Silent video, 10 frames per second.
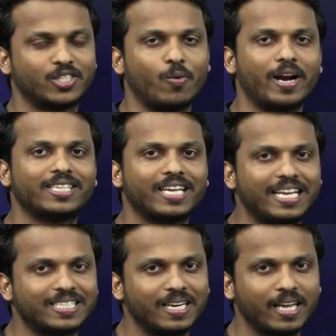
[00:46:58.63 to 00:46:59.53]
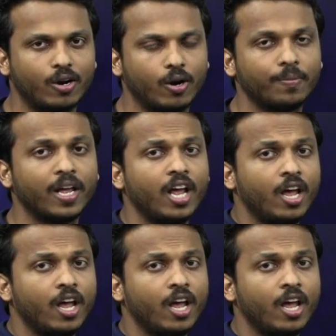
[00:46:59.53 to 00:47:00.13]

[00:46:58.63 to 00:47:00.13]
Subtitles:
So what is the reason, dear all?